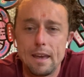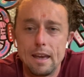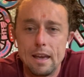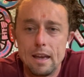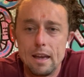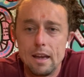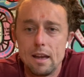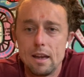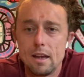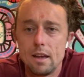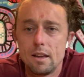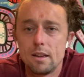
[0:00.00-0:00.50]

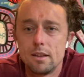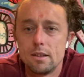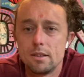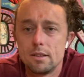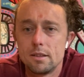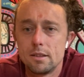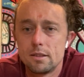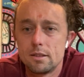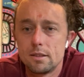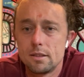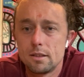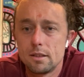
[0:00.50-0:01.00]

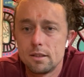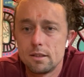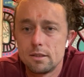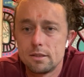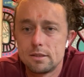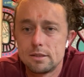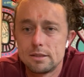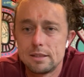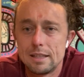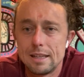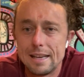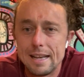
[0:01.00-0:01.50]
And
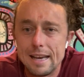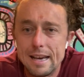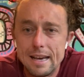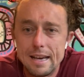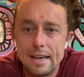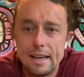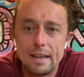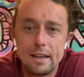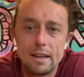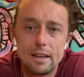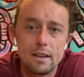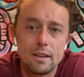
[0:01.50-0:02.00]

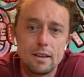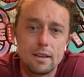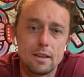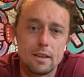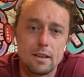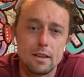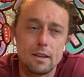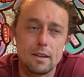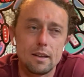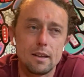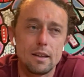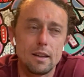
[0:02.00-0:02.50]
today
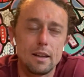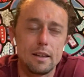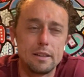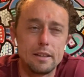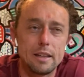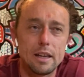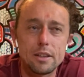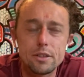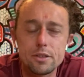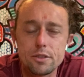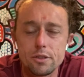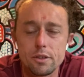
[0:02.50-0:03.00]
and
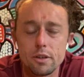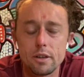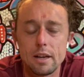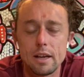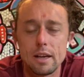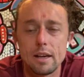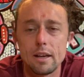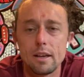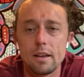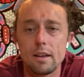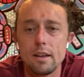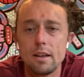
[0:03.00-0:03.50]

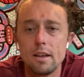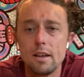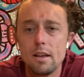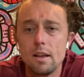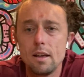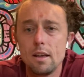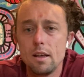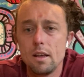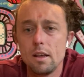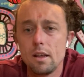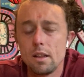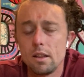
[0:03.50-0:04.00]
yesterday,
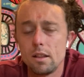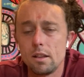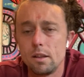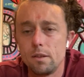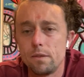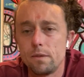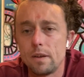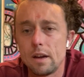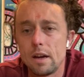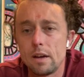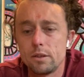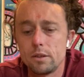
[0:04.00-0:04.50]

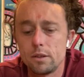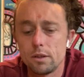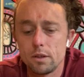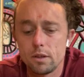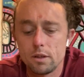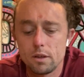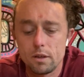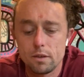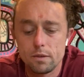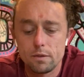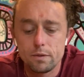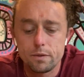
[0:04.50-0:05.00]
the
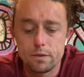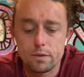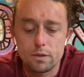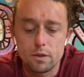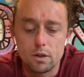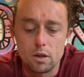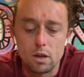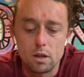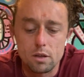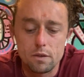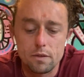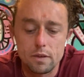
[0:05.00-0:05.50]
founder of
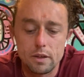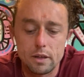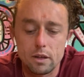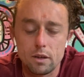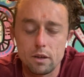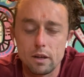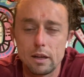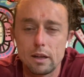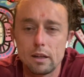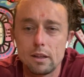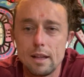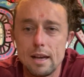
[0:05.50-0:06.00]
CrossFit,
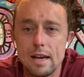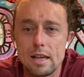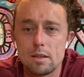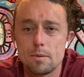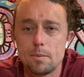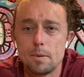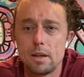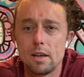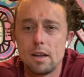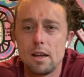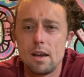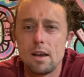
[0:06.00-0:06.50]
Greg
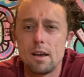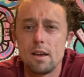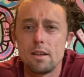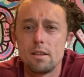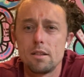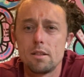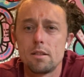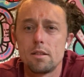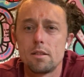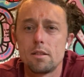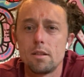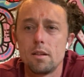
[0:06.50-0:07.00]
Glassman,
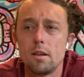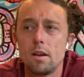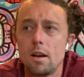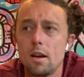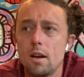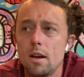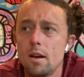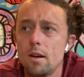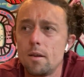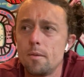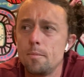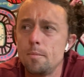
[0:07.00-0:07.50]
has
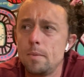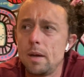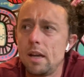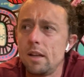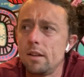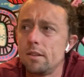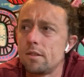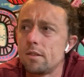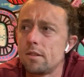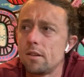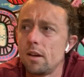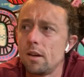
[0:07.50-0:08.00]

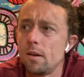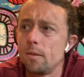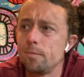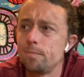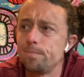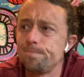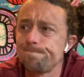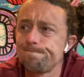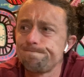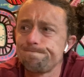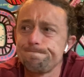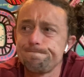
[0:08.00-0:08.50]
made
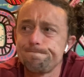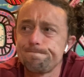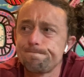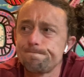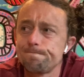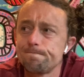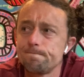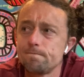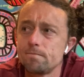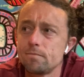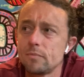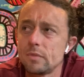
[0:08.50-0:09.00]
some
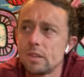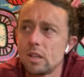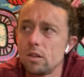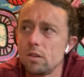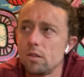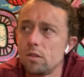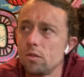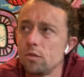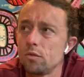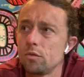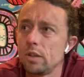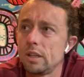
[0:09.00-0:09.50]

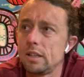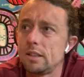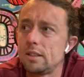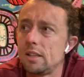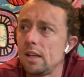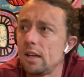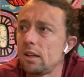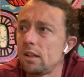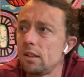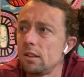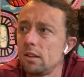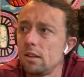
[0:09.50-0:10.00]

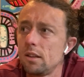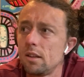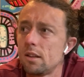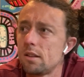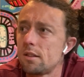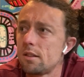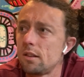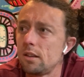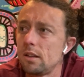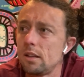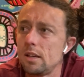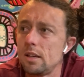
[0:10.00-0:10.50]

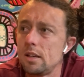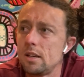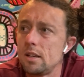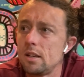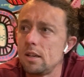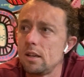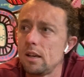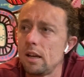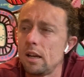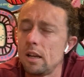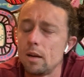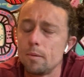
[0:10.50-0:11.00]

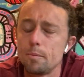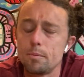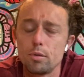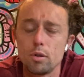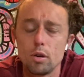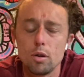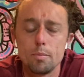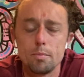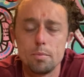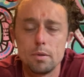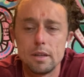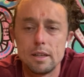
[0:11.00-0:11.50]
ridiculously
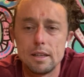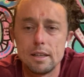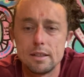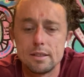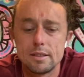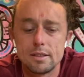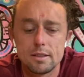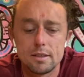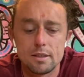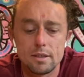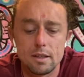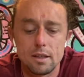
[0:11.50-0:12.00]

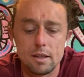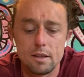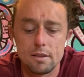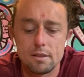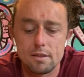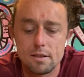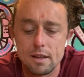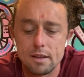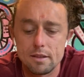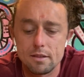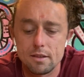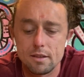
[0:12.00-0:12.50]
inappropriate,
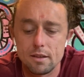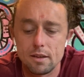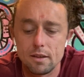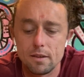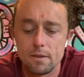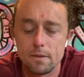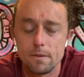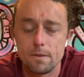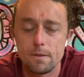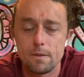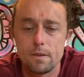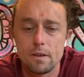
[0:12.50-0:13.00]

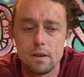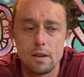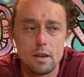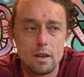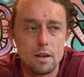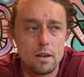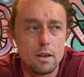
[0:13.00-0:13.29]
insensitive,